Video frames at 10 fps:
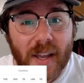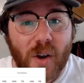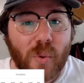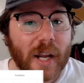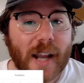
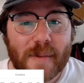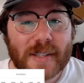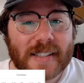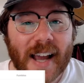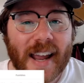When it comes
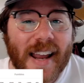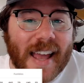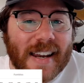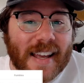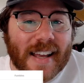to tight
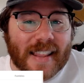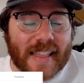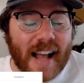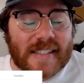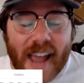end,
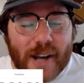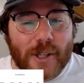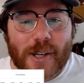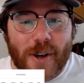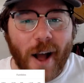that's
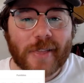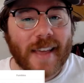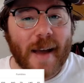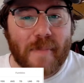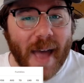actually not
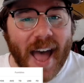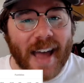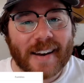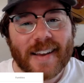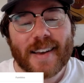that
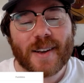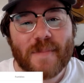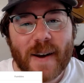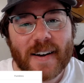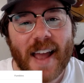bad
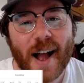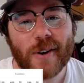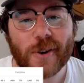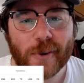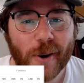compared to how
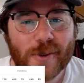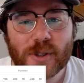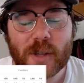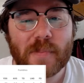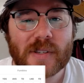gross
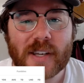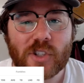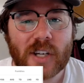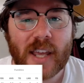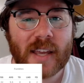the
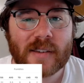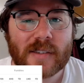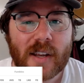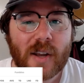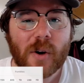position
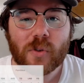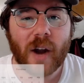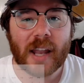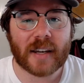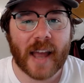is
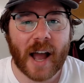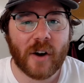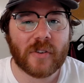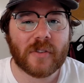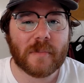right
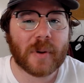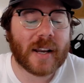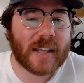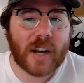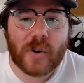now.
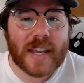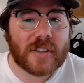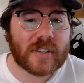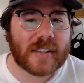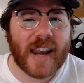But, you know, he's
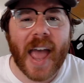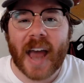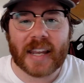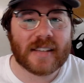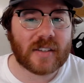just an
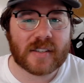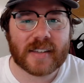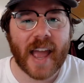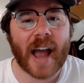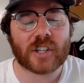ad, he's a
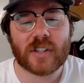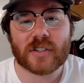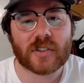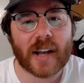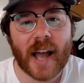stash.
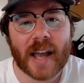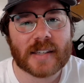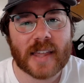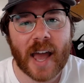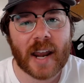These are
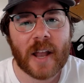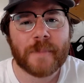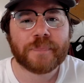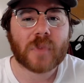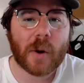guys that
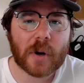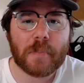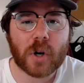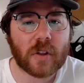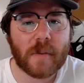I want to
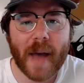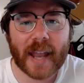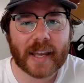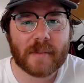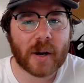put on the
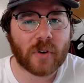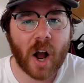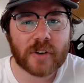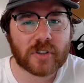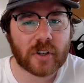back end of my
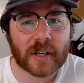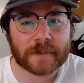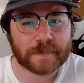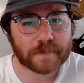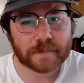roster and